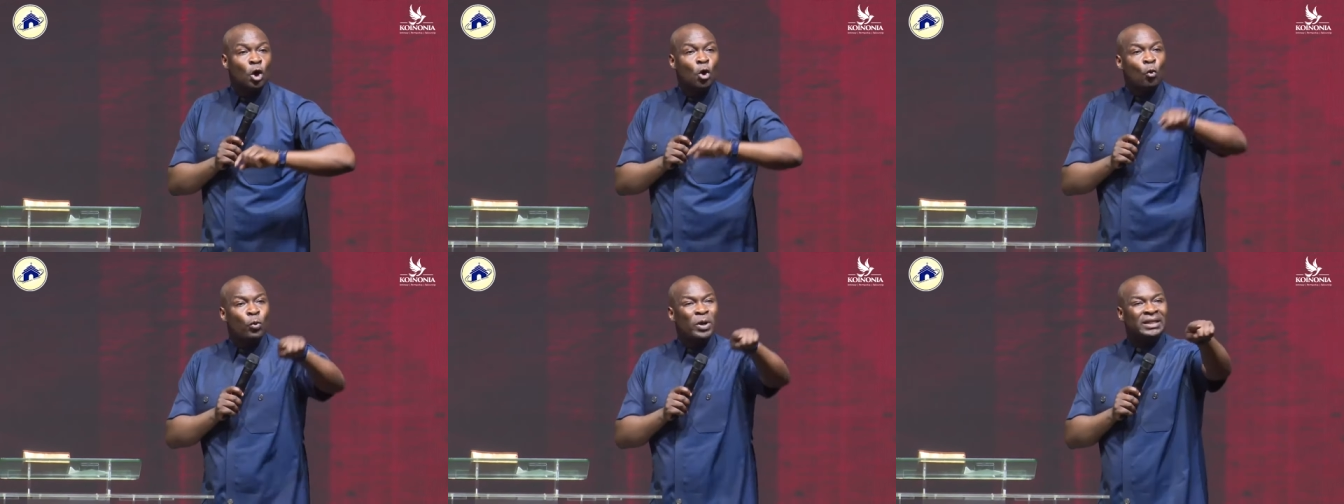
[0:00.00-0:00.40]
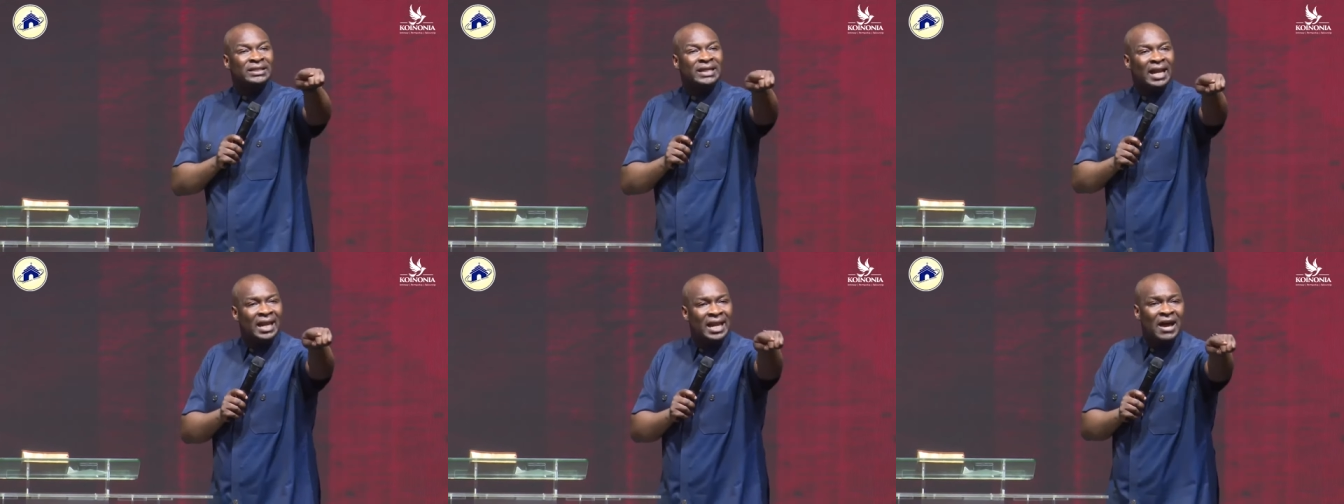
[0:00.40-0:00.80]
With
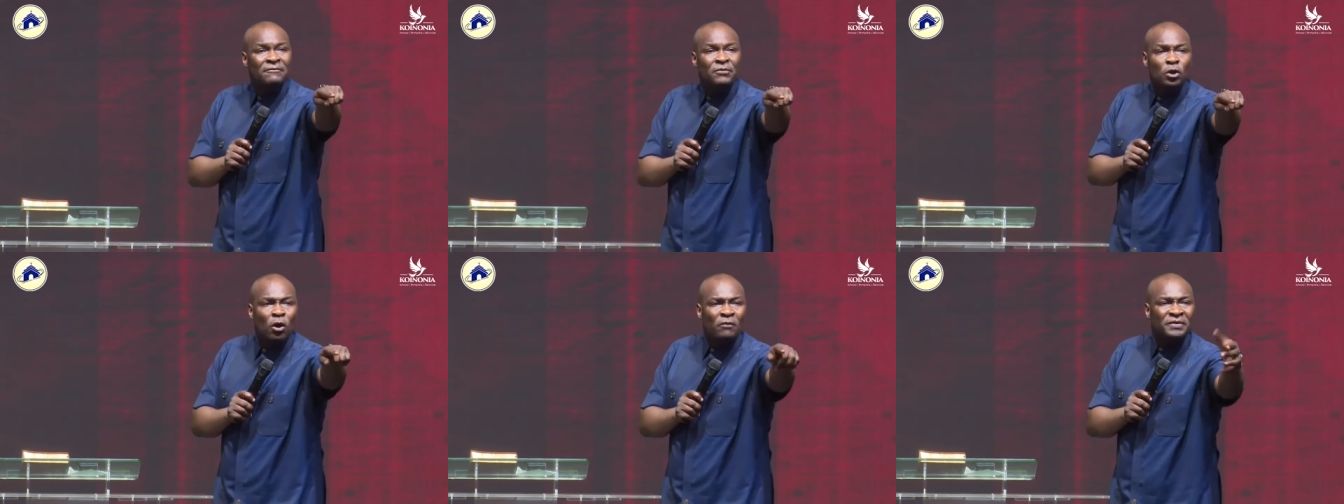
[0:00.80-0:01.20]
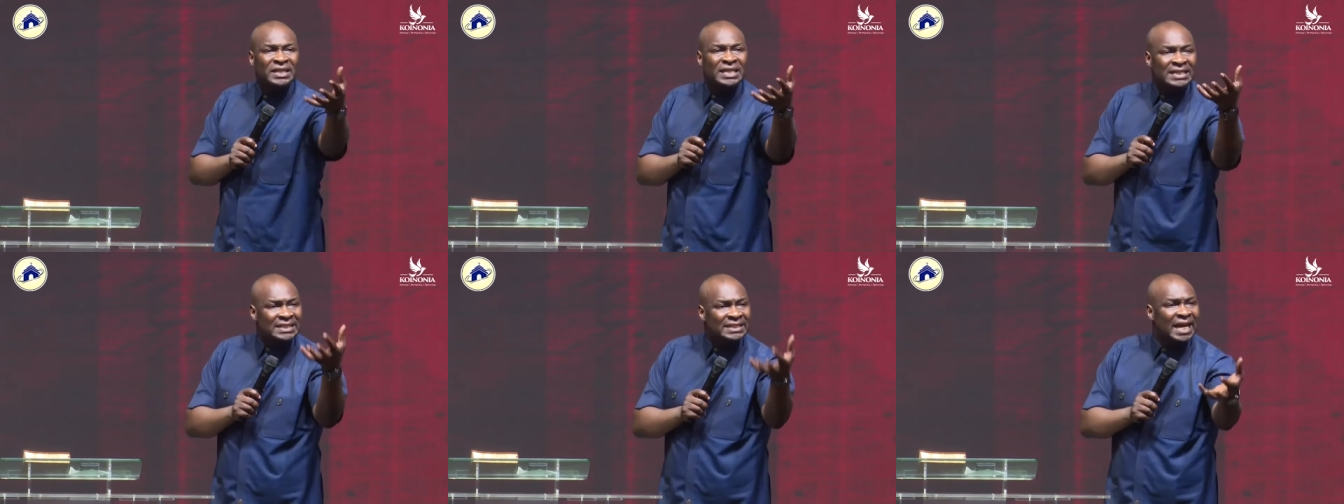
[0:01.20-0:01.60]
the level of
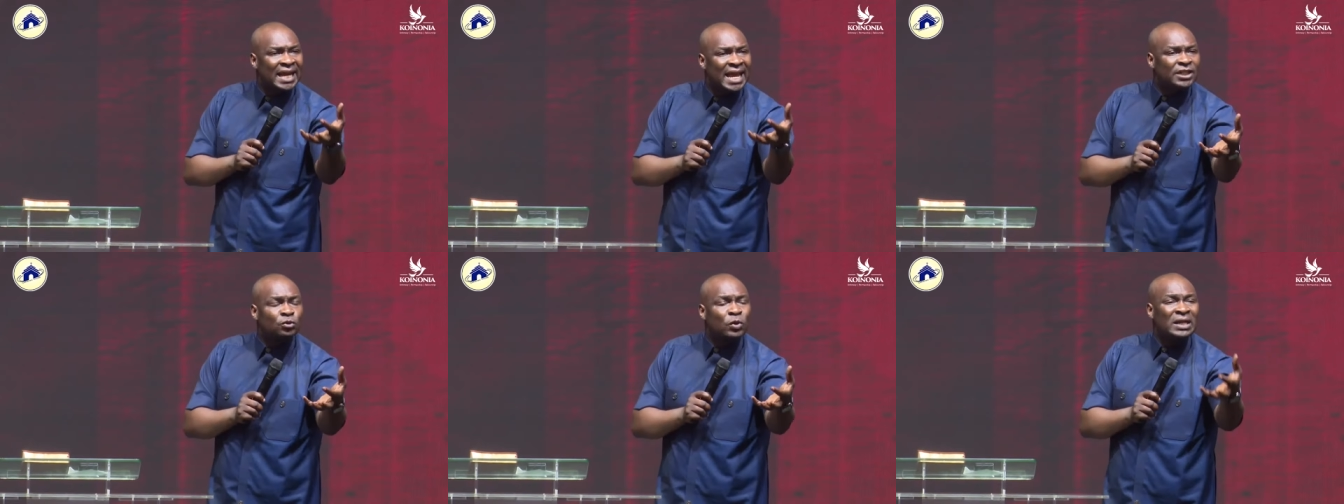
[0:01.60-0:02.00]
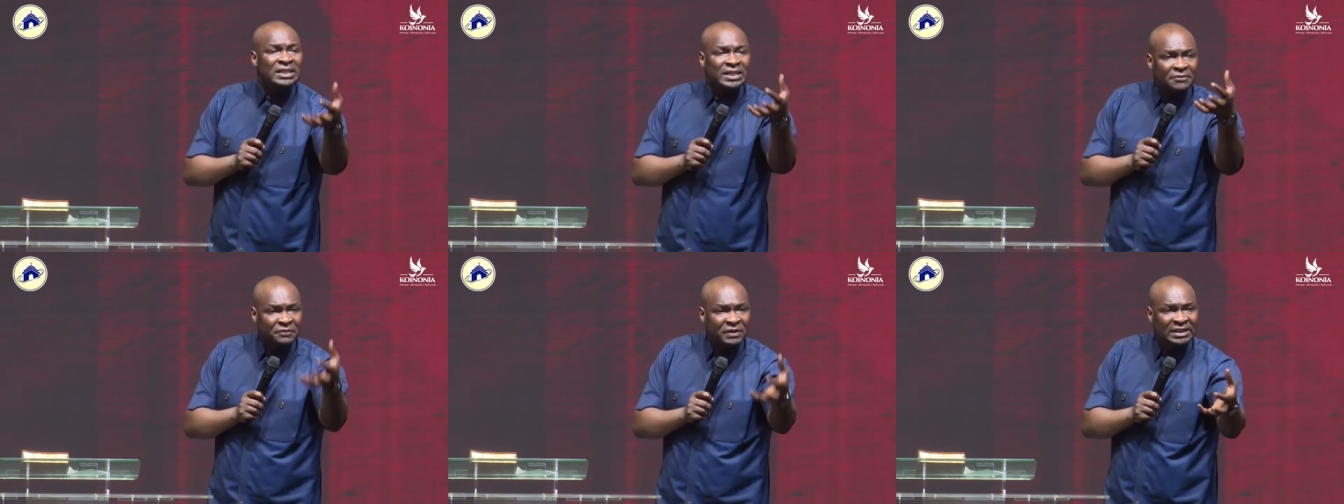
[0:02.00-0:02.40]
intellectual
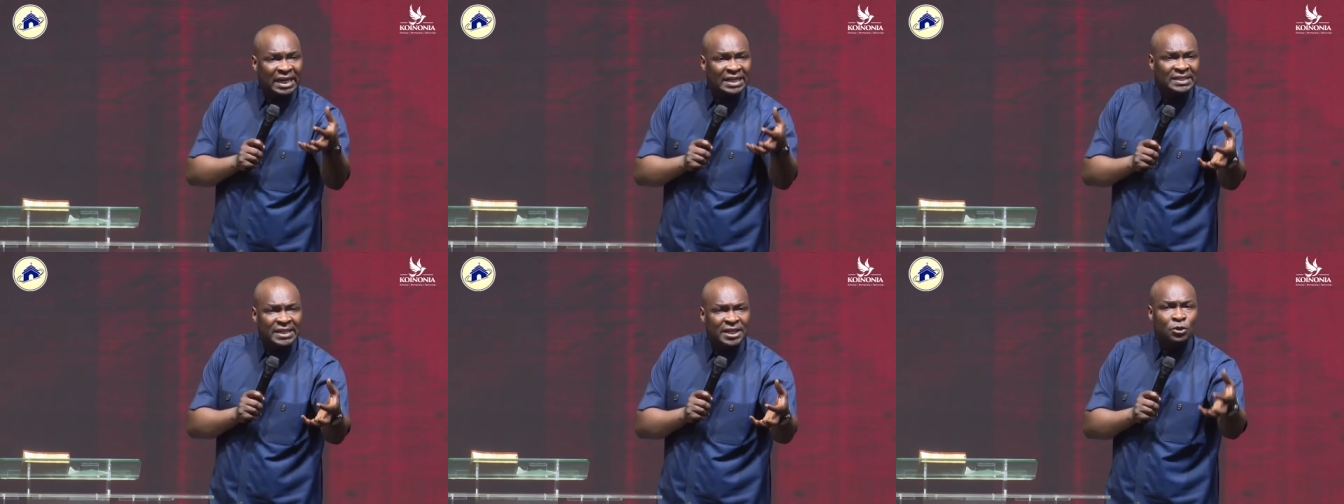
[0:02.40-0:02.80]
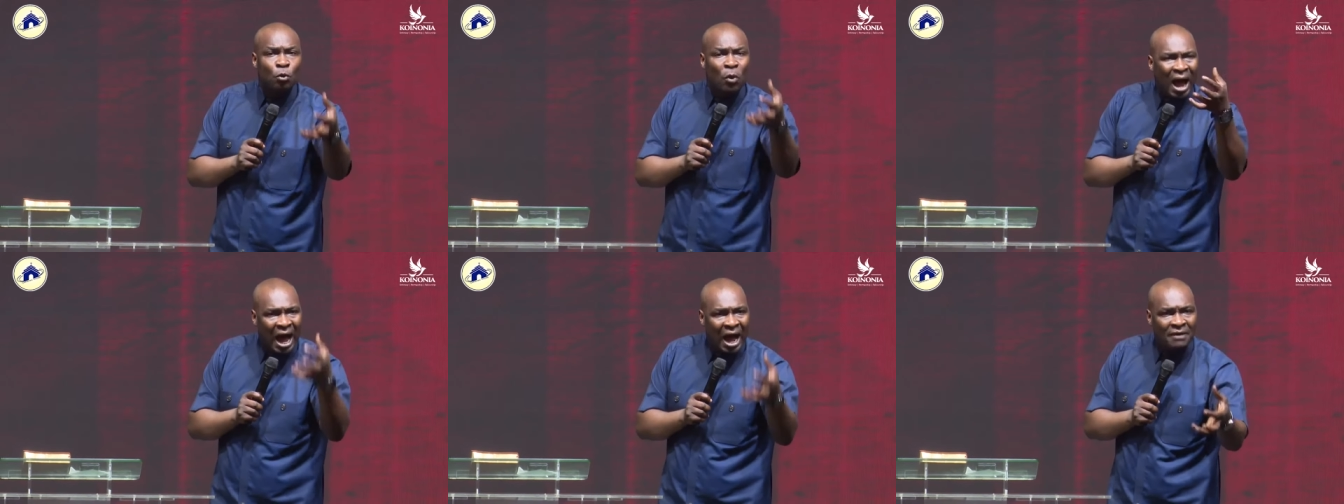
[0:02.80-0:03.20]
deficiency
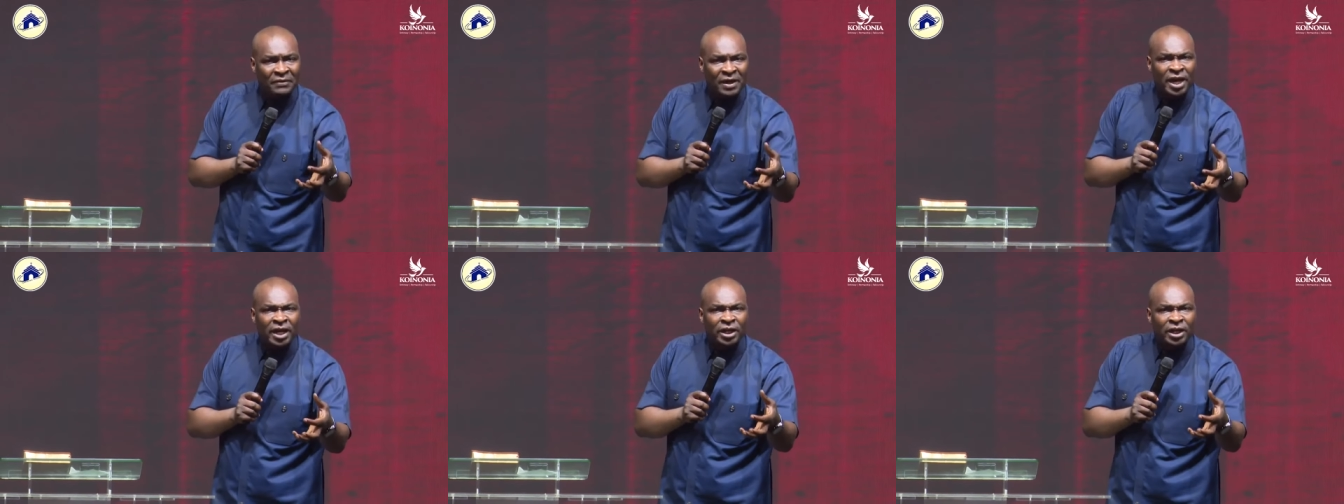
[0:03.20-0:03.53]
you have,